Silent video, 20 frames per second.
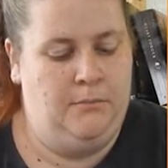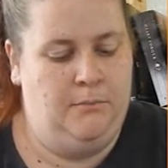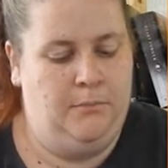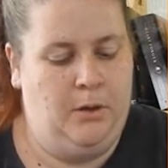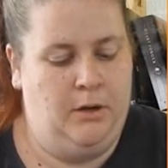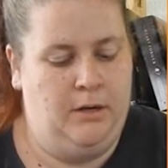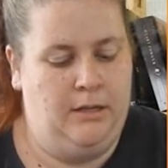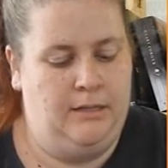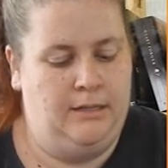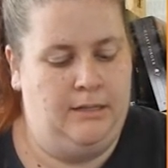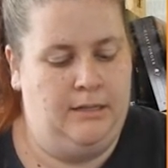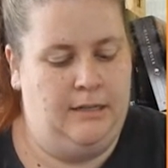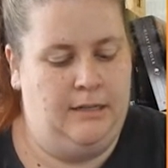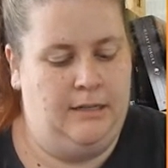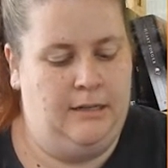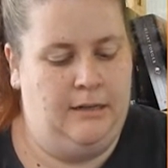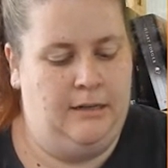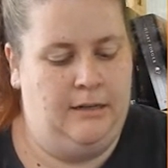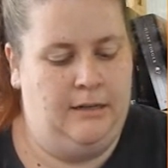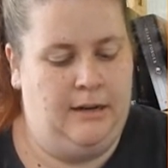
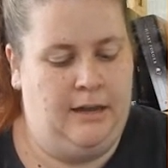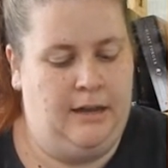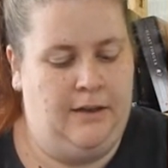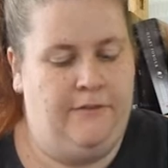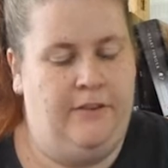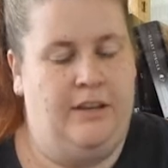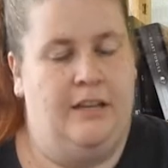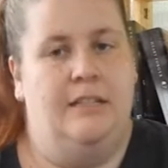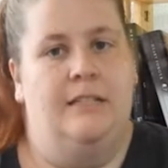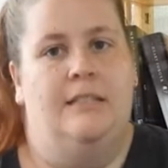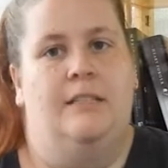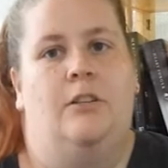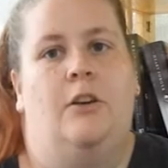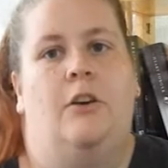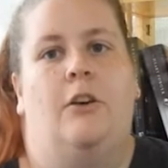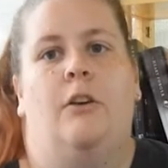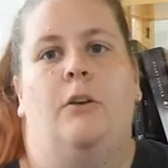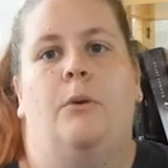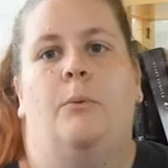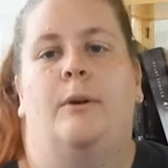Bernardine
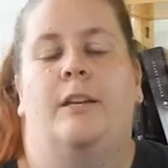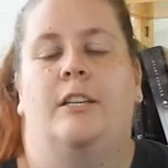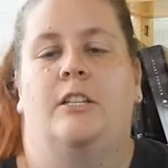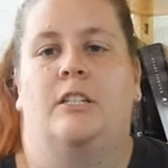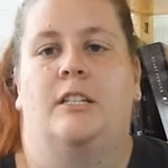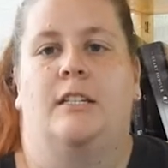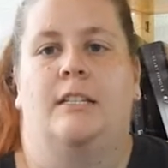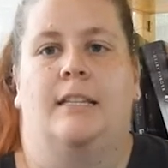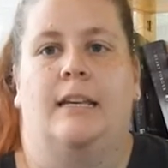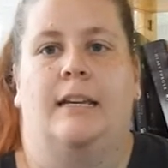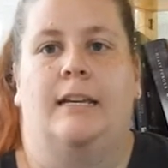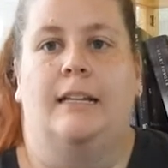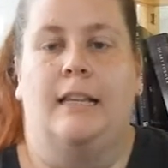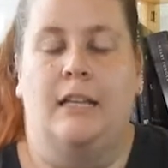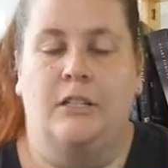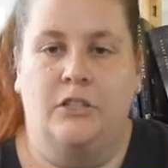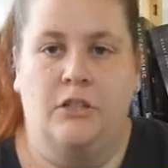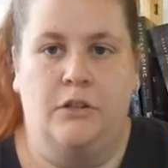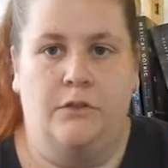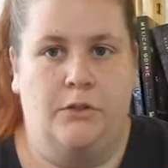Evaristo, which is a
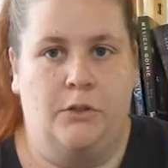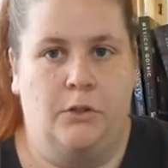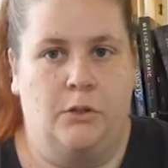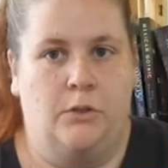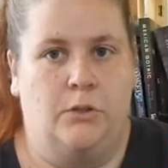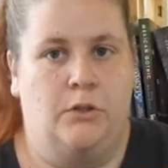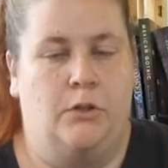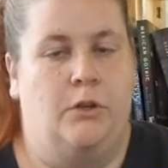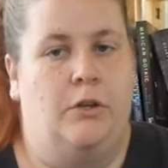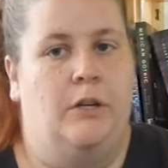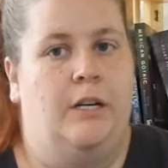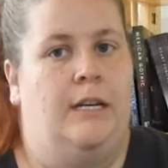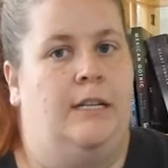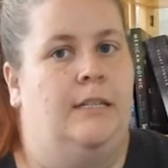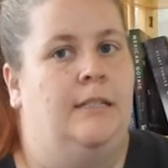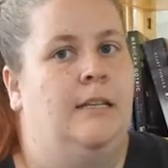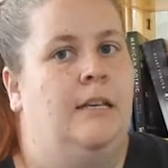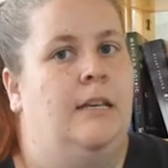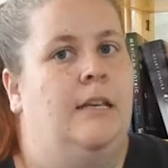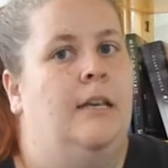collection of short
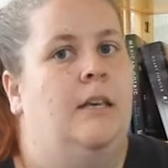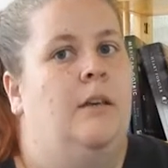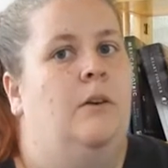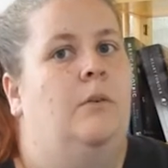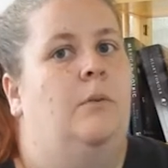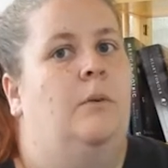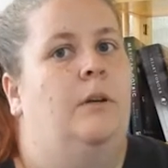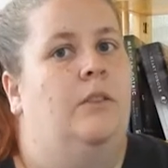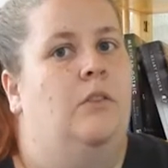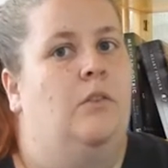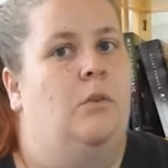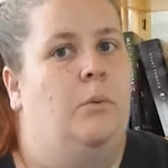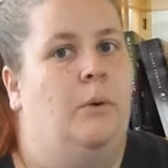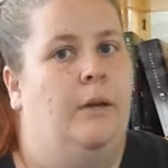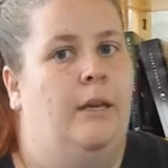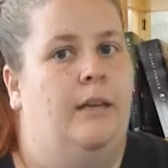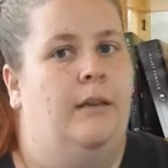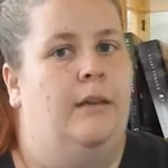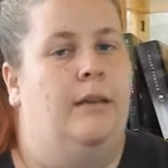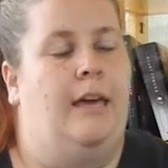stories with
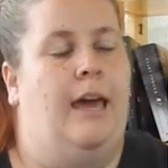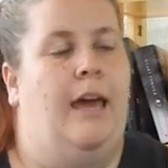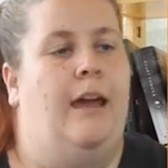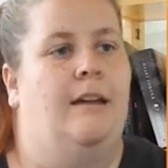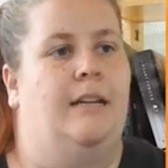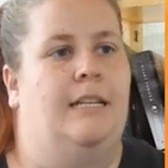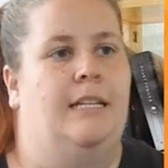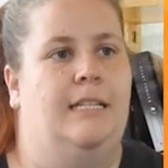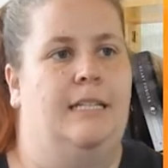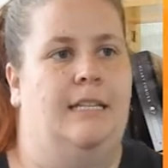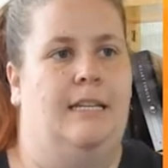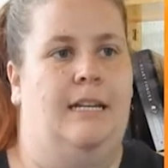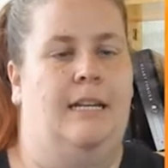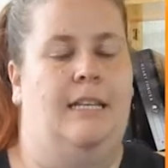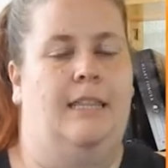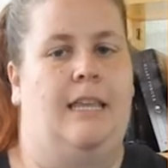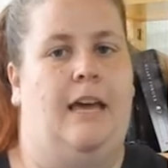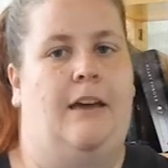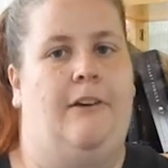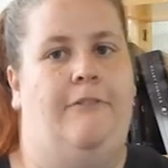queer characters in
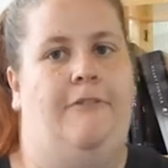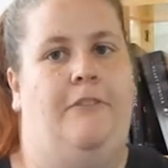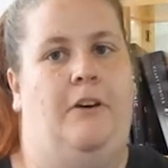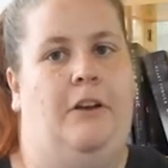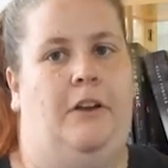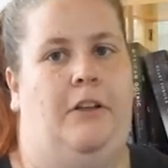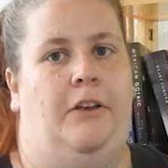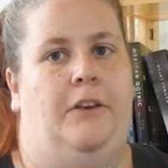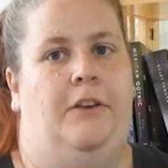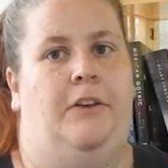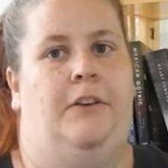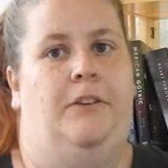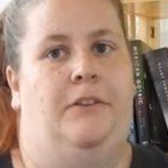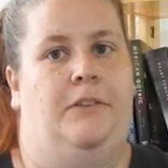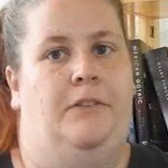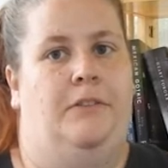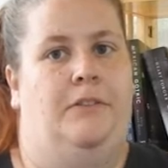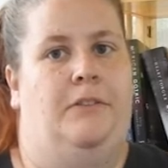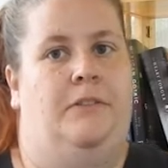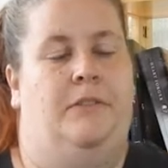it that
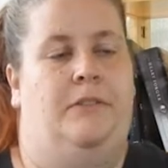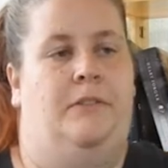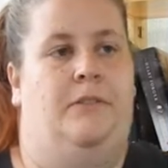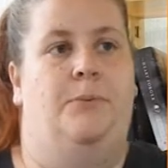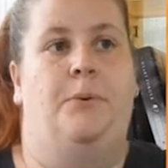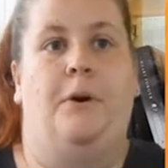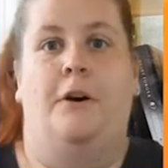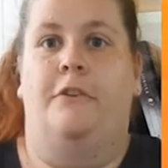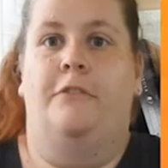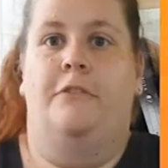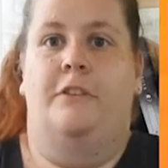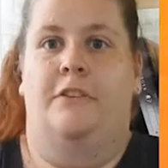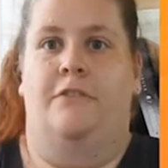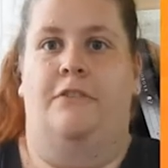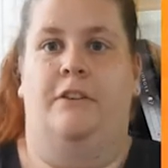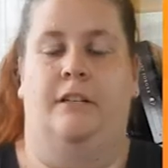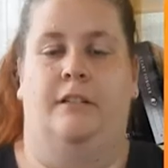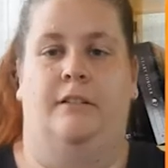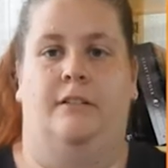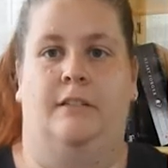follows 12
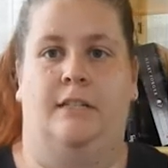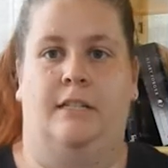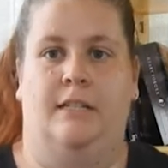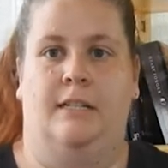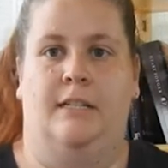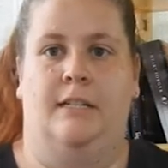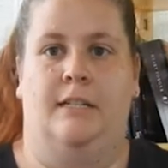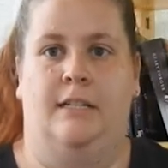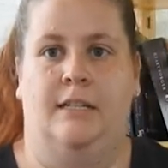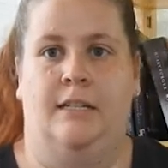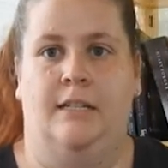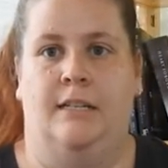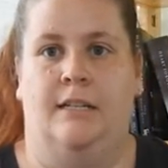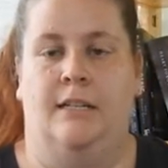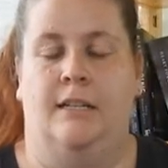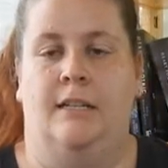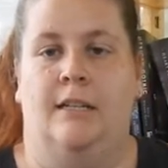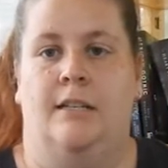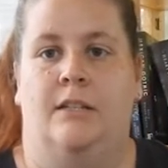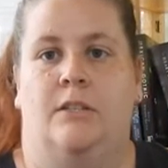different
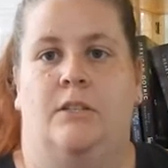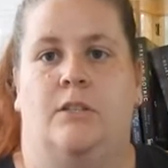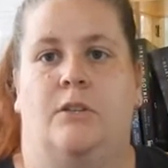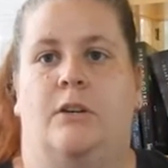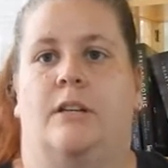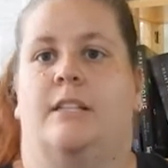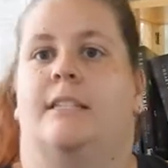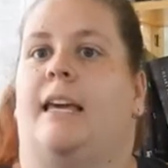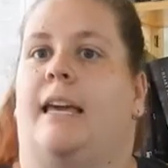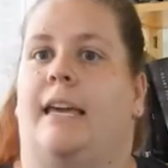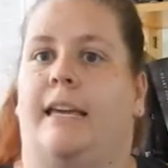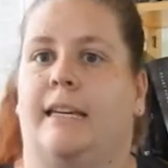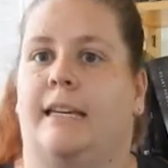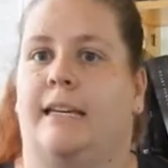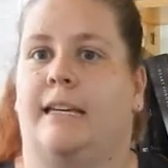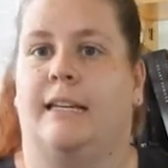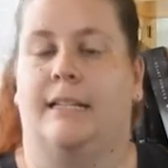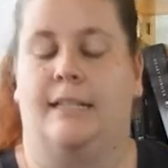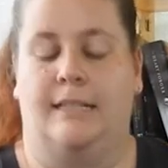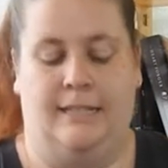stories that
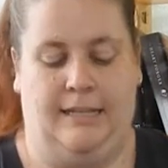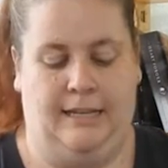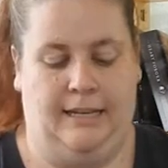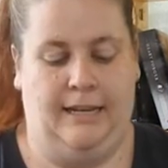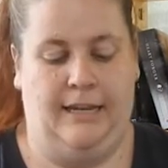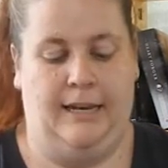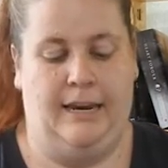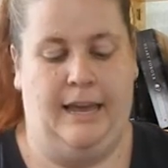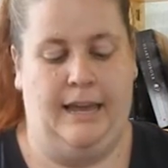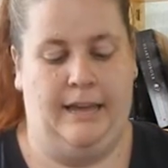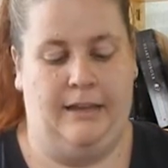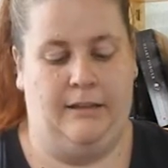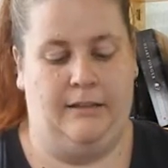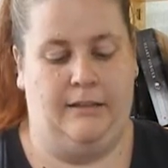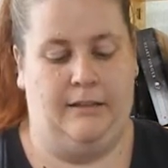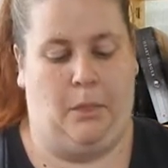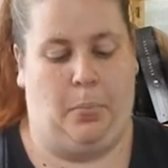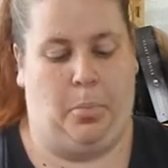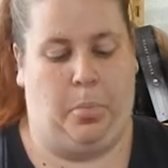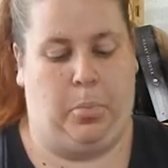interconnect